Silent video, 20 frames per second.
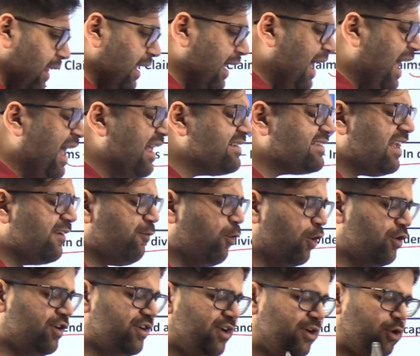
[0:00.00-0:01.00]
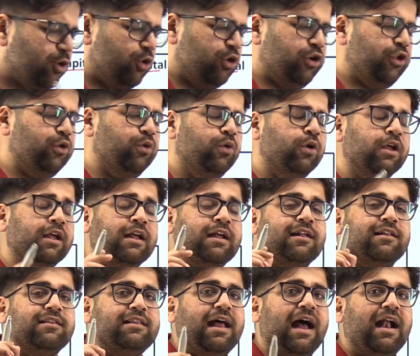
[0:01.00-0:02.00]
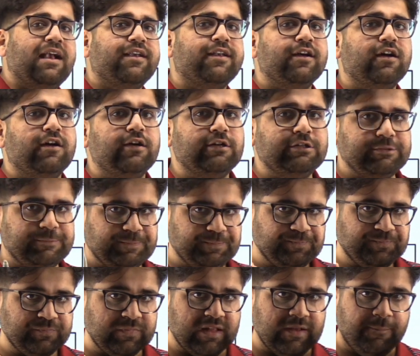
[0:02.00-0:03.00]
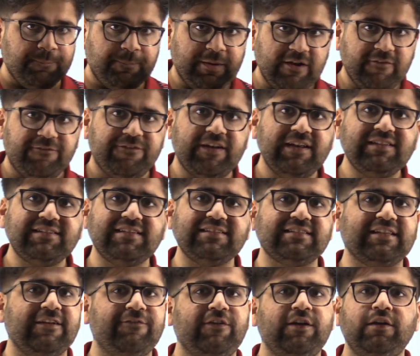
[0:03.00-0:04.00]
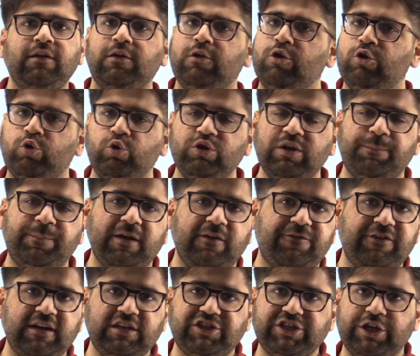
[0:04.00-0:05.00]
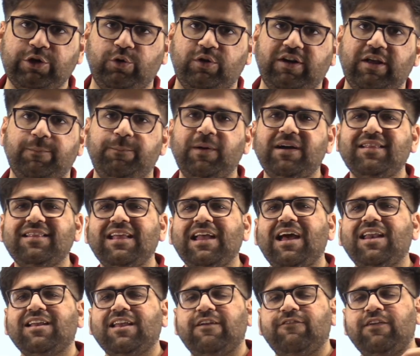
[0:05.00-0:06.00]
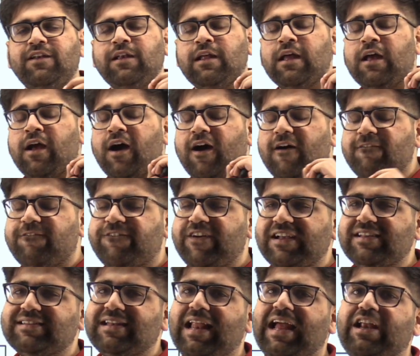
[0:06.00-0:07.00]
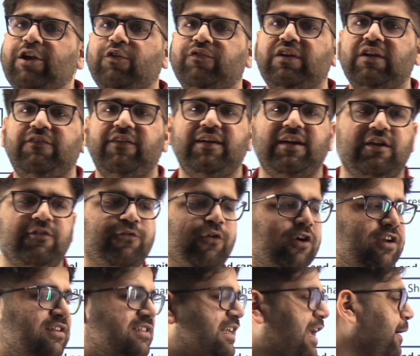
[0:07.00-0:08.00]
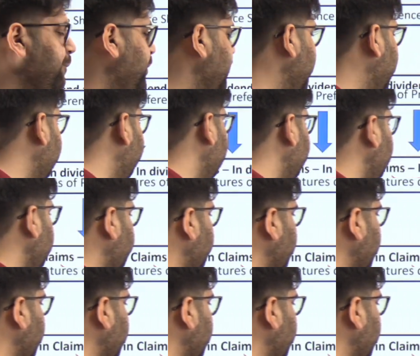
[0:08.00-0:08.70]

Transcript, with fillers: as I've already told you that uh, preference is given to the preference shareholder, but they are given a fixed line of dividend. For example, they will be